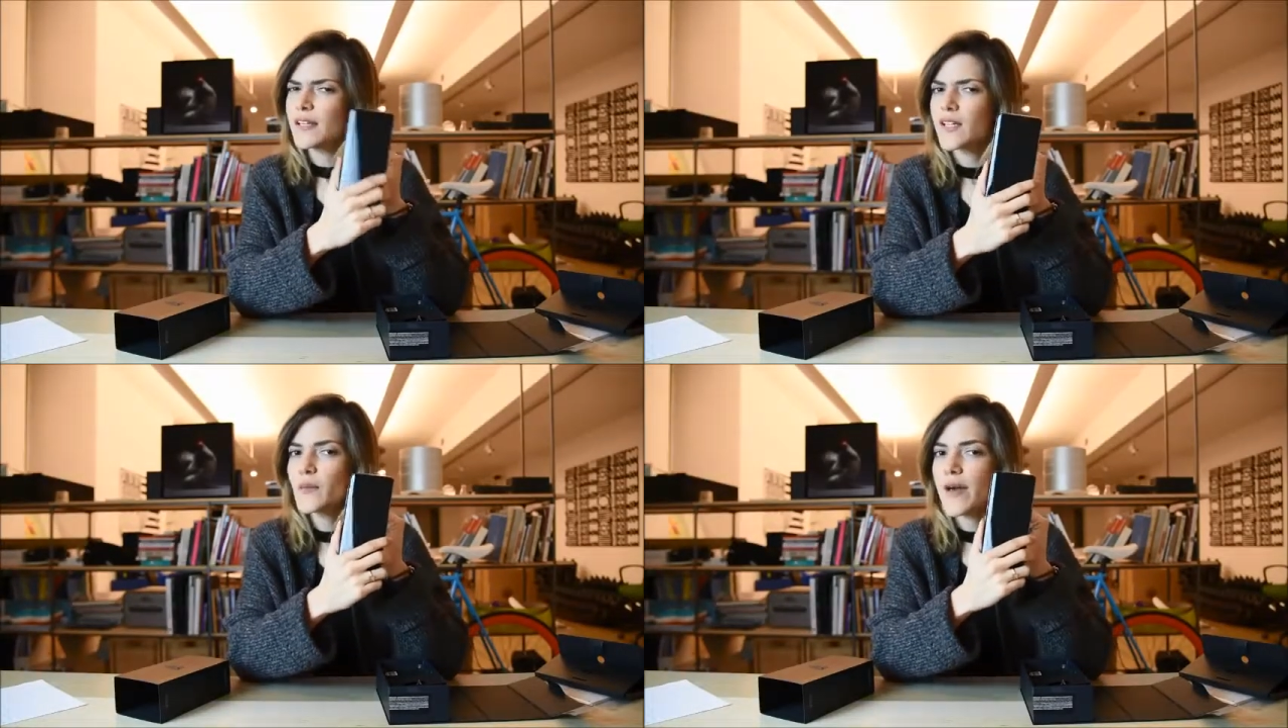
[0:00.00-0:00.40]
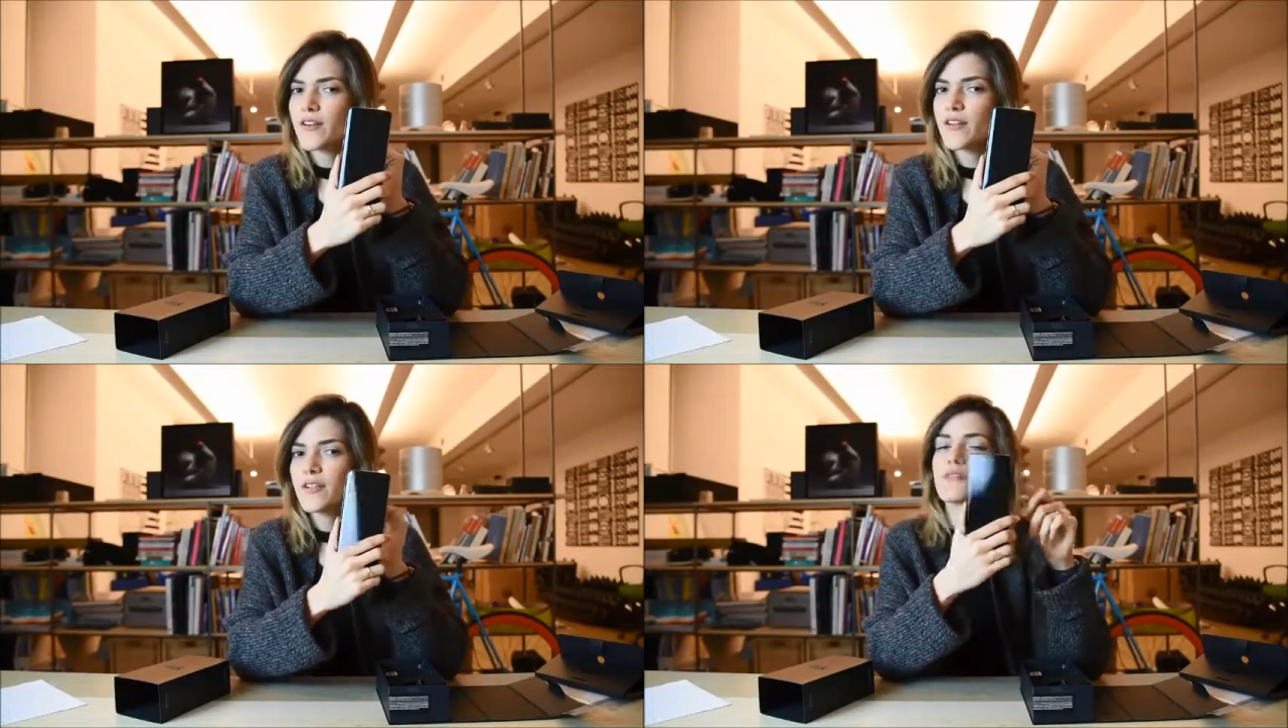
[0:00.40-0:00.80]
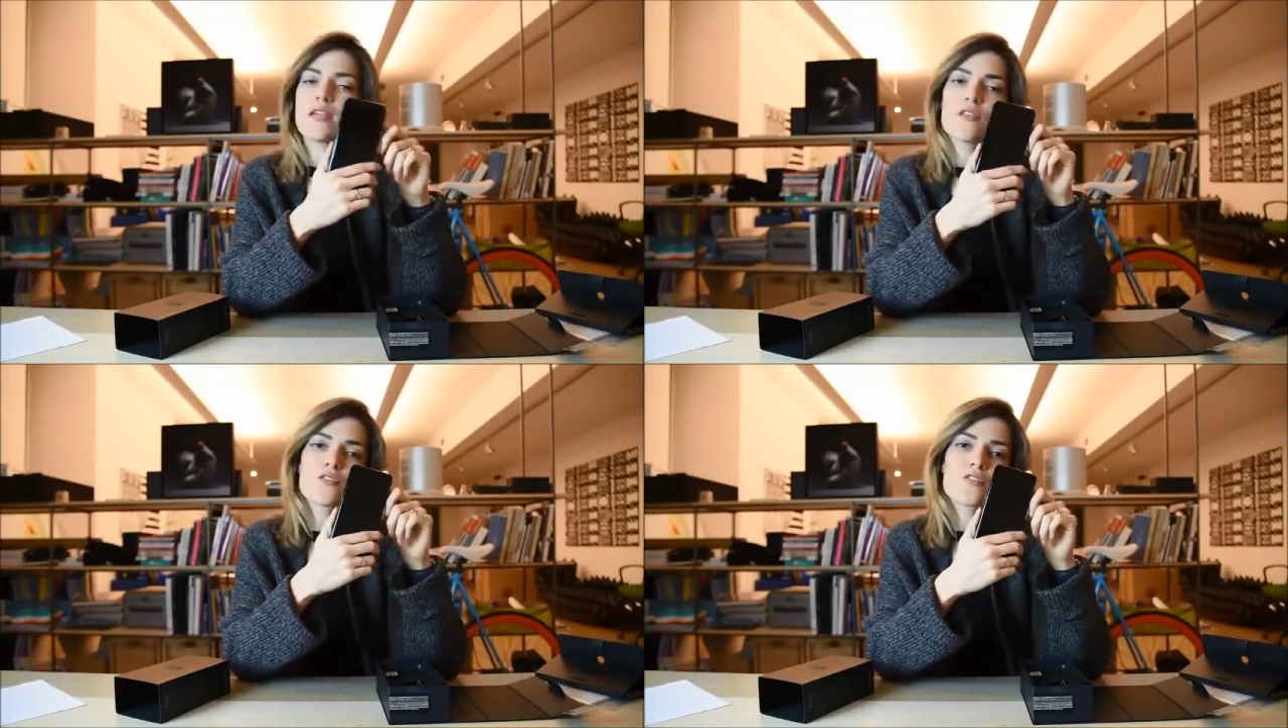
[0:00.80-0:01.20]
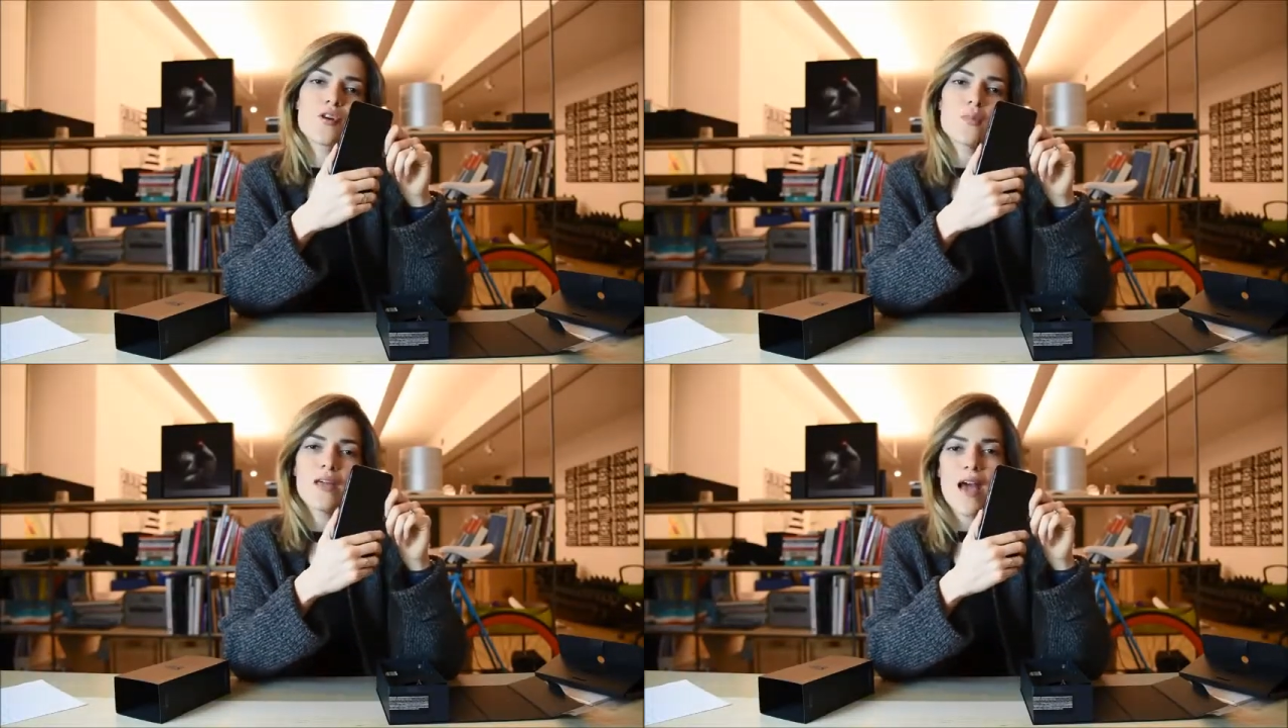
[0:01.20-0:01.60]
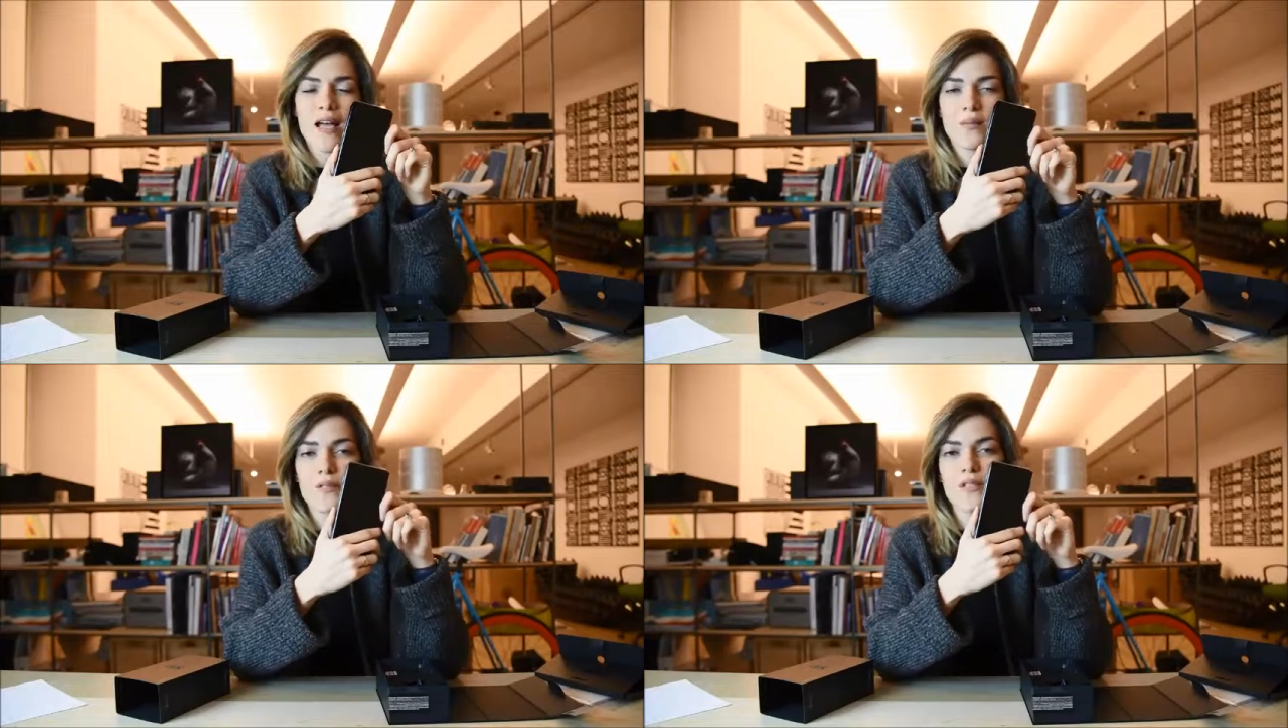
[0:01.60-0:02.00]
a little better. They use Dolby
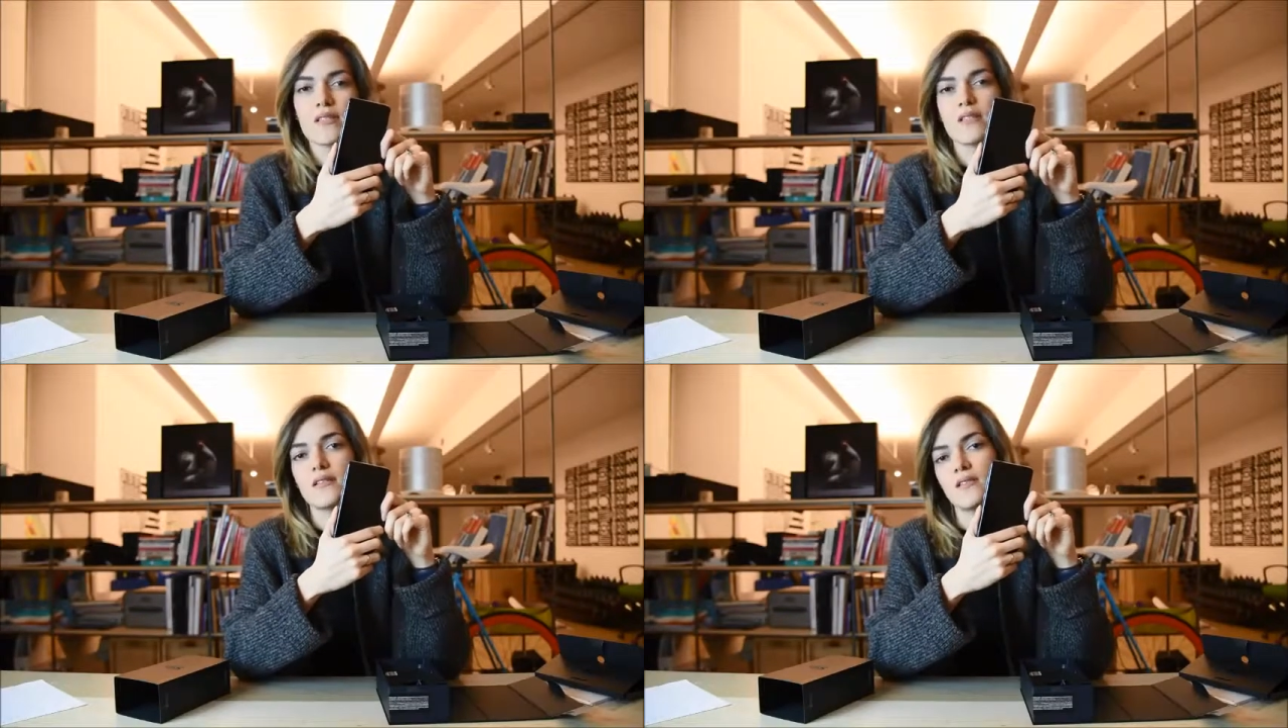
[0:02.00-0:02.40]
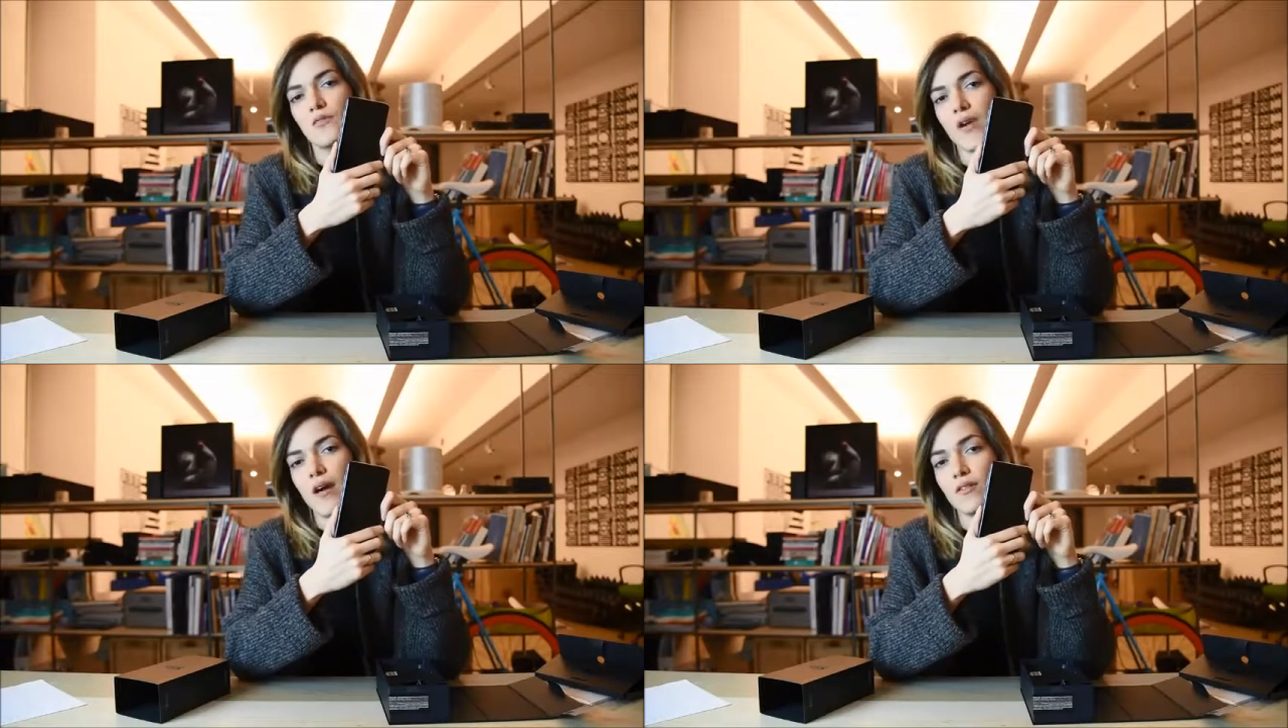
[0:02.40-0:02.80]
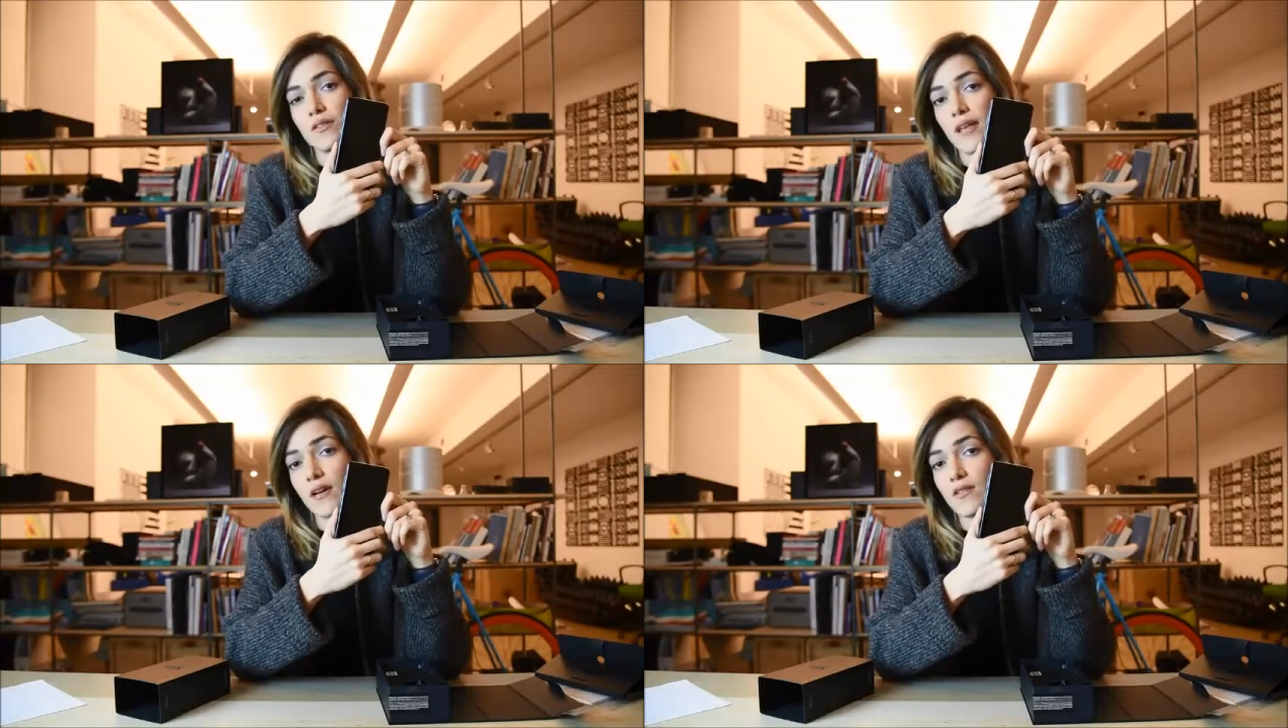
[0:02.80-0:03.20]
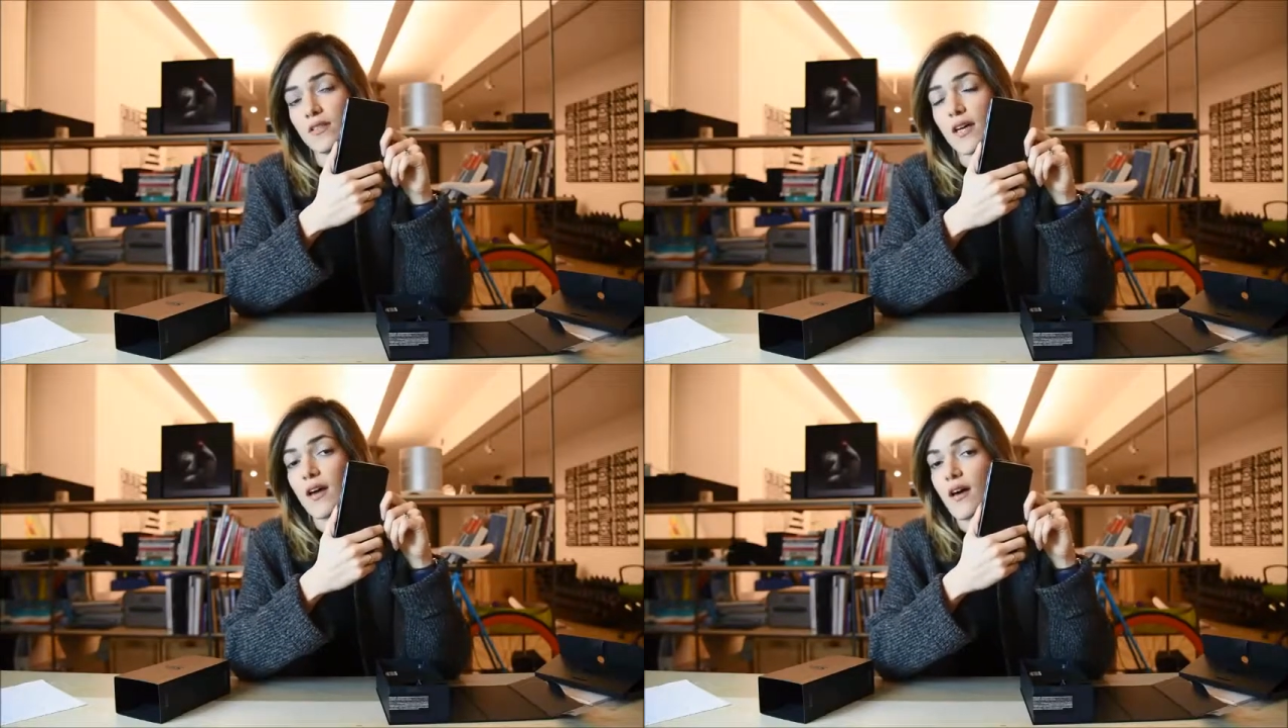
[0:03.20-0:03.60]
Atmos surround sound,